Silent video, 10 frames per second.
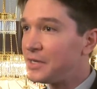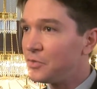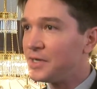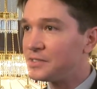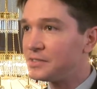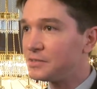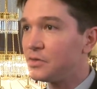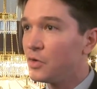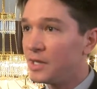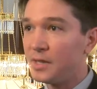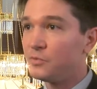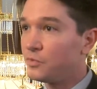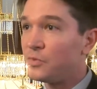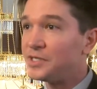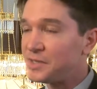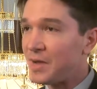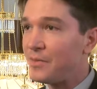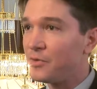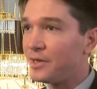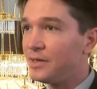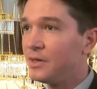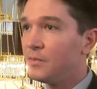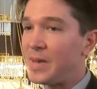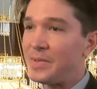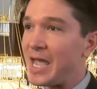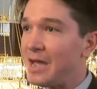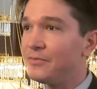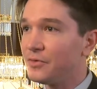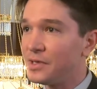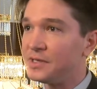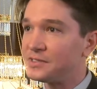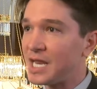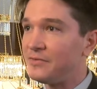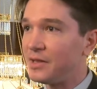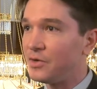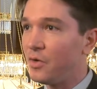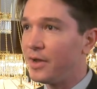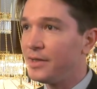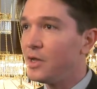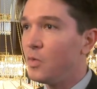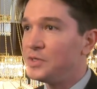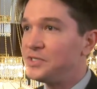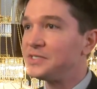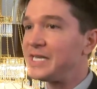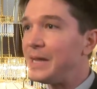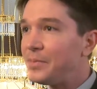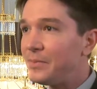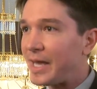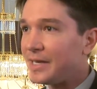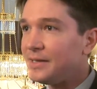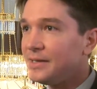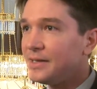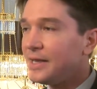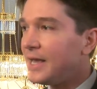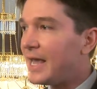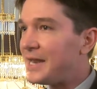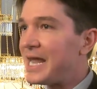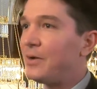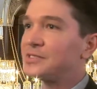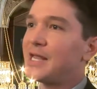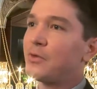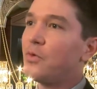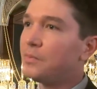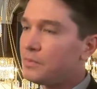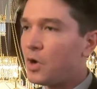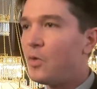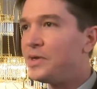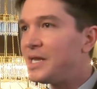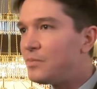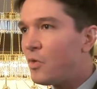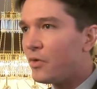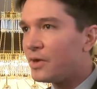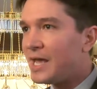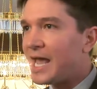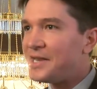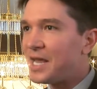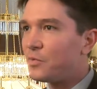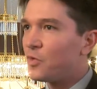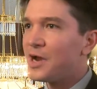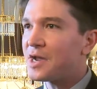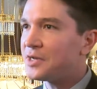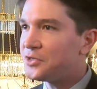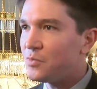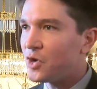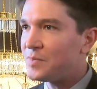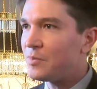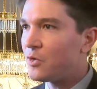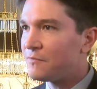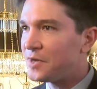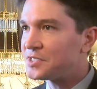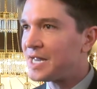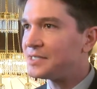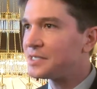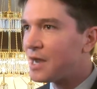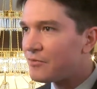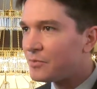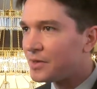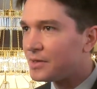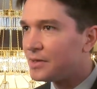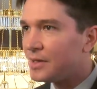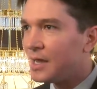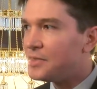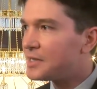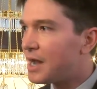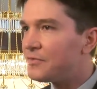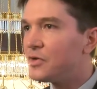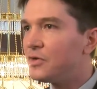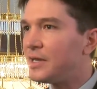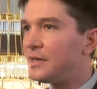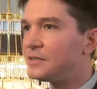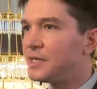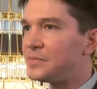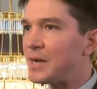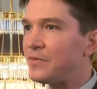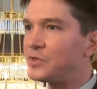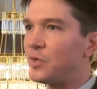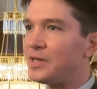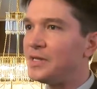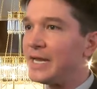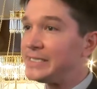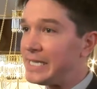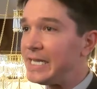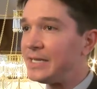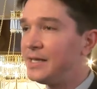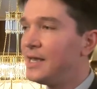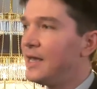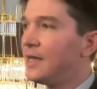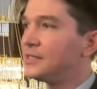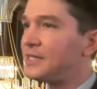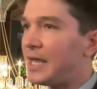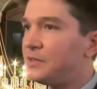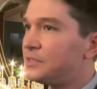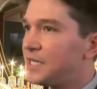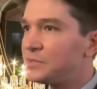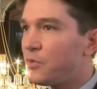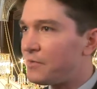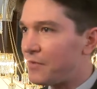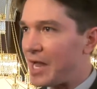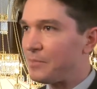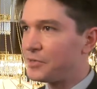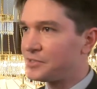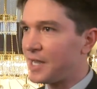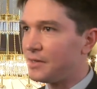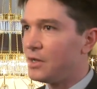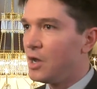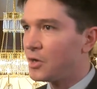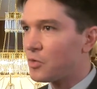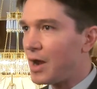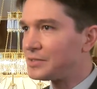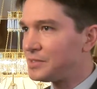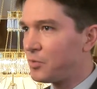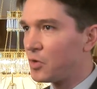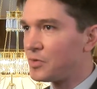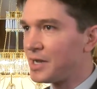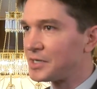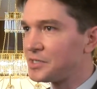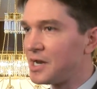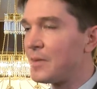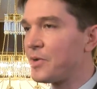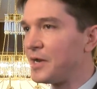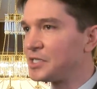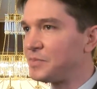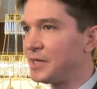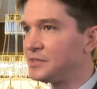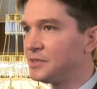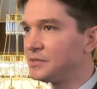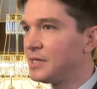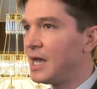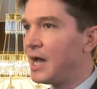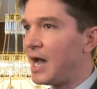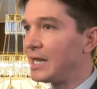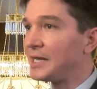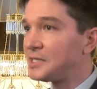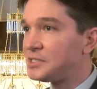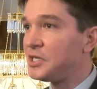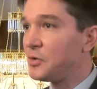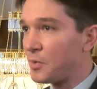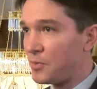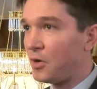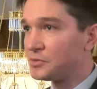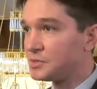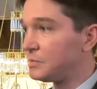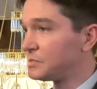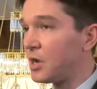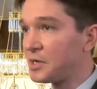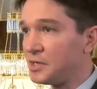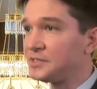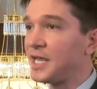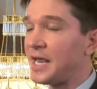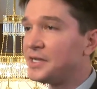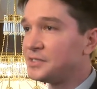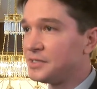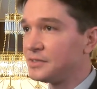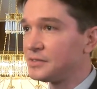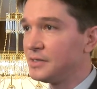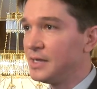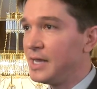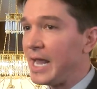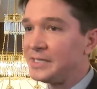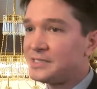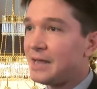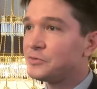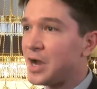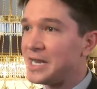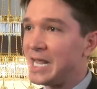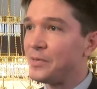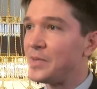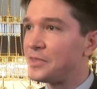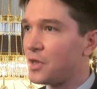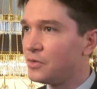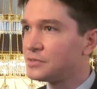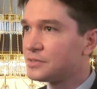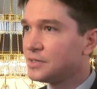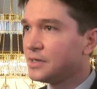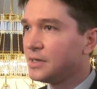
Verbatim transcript: increases in recent memory, maybe ever, in the state of Illinois, was just implemented. And now it's like, well, oh, we need more. And yet, we're not going to do more to be more efficient as a government. The governor in September of twenty nineteen said six point five percent across the board reduction in operating expenses. I'd like to see your proposals. He was talking to the state agencies. Instead of trying to implement those